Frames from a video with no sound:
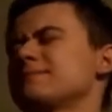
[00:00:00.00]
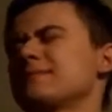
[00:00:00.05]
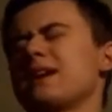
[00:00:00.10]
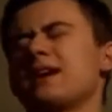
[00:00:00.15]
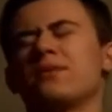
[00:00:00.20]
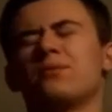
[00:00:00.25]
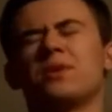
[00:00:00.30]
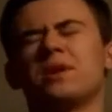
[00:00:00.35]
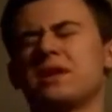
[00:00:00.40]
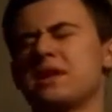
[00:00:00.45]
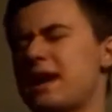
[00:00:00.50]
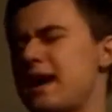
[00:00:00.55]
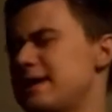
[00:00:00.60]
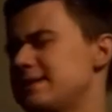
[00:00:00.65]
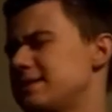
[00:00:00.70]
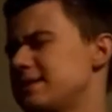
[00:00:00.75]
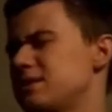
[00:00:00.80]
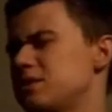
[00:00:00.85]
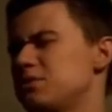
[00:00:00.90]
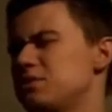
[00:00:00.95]
I really hate
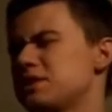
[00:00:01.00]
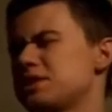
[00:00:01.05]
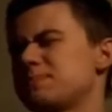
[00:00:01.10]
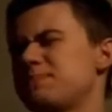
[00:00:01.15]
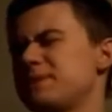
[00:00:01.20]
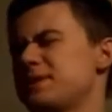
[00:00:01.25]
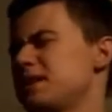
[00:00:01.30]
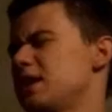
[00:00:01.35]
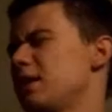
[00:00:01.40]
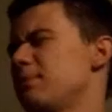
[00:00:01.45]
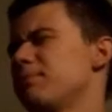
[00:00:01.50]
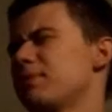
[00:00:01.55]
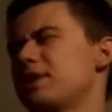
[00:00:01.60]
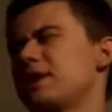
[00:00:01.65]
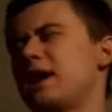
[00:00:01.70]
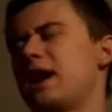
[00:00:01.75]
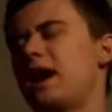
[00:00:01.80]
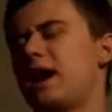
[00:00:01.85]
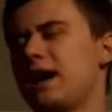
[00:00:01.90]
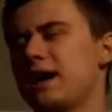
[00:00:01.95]
to do this, but number
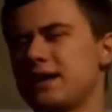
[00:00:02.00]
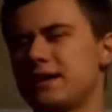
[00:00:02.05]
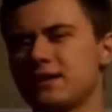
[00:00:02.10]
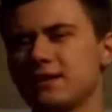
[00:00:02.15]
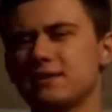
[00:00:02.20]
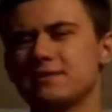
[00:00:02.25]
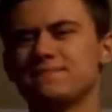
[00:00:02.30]
9.